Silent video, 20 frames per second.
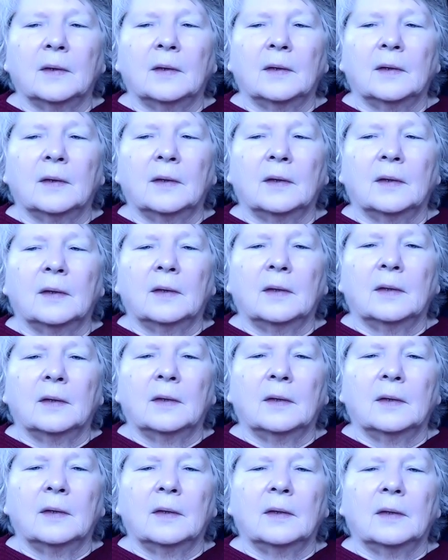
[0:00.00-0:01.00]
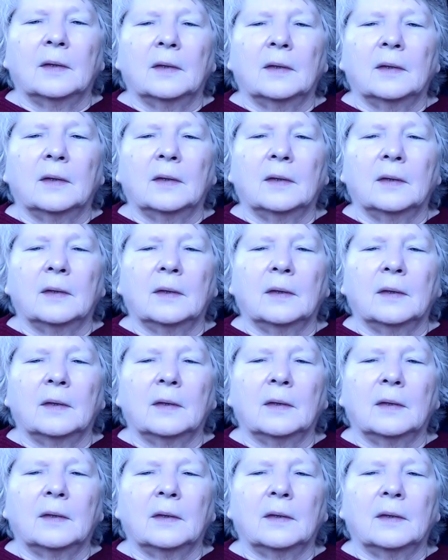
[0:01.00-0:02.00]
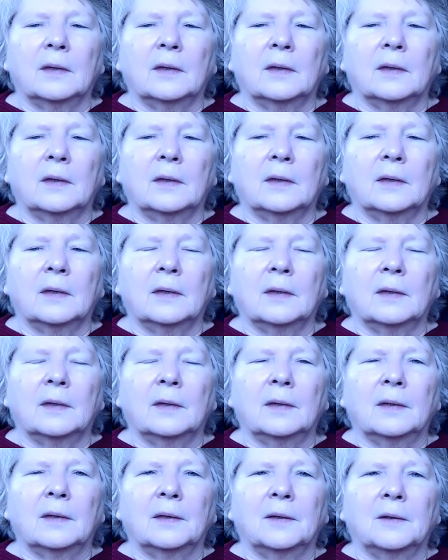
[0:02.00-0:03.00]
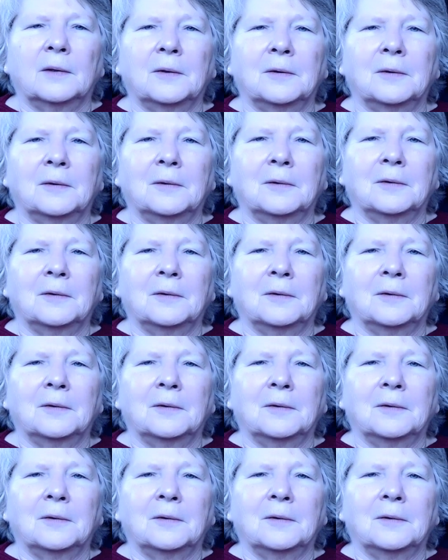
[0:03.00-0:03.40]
(no one is talking)